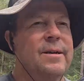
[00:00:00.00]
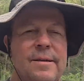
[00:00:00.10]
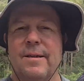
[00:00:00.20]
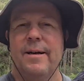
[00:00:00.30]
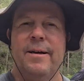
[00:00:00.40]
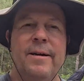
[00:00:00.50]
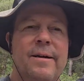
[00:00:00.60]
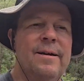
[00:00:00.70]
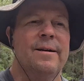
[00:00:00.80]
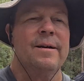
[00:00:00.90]
Kentucky?
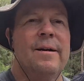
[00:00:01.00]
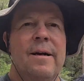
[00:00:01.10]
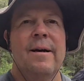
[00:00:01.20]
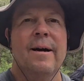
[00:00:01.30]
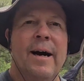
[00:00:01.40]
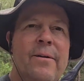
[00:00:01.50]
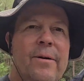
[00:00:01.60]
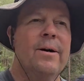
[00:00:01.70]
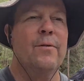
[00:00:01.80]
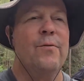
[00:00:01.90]
I don't know
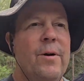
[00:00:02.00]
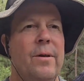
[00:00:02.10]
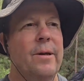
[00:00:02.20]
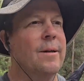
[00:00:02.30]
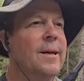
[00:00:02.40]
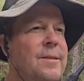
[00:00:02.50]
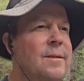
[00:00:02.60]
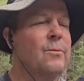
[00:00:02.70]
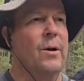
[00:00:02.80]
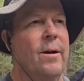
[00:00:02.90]
how fair the
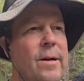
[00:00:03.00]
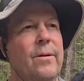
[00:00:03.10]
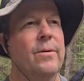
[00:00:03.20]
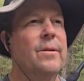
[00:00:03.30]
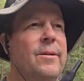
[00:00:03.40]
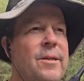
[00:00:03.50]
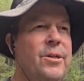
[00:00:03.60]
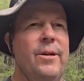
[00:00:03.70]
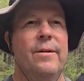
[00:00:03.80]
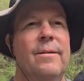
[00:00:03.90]
elections. We already know that they
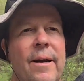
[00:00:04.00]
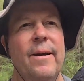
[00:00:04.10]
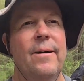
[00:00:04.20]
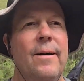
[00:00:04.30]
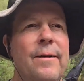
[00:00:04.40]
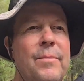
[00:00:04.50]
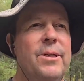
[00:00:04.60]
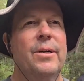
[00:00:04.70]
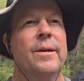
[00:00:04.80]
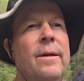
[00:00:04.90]
cheat like hell in
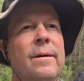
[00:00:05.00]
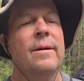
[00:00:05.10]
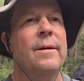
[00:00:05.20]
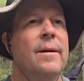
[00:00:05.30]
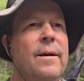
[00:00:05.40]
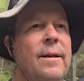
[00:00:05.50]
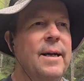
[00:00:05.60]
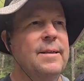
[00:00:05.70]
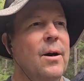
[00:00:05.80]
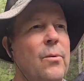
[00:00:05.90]
Michigan. And
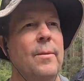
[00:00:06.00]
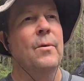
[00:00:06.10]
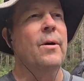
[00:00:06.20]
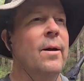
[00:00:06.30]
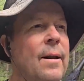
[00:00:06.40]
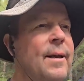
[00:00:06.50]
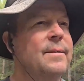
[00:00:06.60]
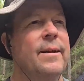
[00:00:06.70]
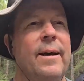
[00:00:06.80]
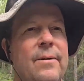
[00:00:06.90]
that's how Whitmer got
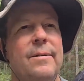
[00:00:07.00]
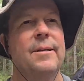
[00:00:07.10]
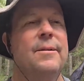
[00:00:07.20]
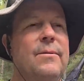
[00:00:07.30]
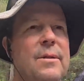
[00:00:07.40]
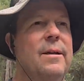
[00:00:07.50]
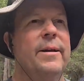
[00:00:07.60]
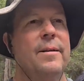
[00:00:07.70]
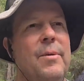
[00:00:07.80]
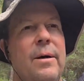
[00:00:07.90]
elected. I don't think she was
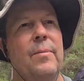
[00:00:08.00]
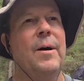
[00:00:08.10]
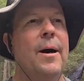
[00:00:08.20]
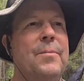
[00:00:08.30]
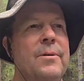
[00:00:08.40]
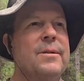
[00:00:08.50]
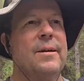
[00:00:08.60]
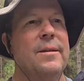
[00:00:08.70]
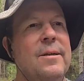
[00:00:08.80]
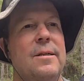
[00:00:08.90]
elected by the populace. I
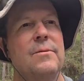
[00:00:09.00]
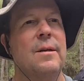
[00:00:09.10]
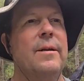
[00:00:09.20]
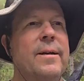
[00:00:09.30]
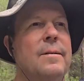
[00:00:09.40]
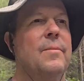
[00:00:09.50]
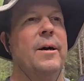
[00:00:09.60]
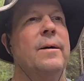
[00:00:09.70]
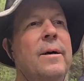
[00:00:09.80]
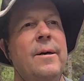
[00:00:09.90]
think she was elected by
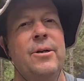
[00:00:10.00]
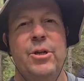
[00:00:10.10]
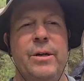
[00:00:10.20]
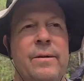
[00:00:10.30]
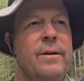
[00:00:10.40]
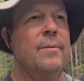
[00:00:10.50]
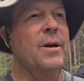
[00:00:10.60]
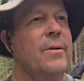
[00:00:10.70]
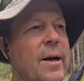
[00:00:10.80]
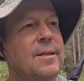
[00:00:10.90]
cheating
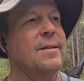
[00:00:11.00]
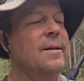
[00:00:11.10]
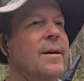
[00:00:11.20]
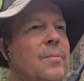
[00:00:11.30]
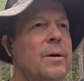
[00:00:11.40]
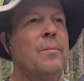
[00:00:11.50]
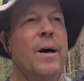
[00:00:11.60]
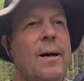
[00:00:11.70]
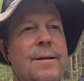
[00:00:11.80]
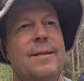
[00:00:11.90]
Democrats, putting
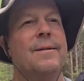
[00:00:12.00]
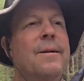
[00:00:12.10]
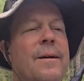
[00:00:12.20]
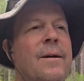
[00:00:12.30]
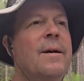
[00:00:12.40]
ballots in there.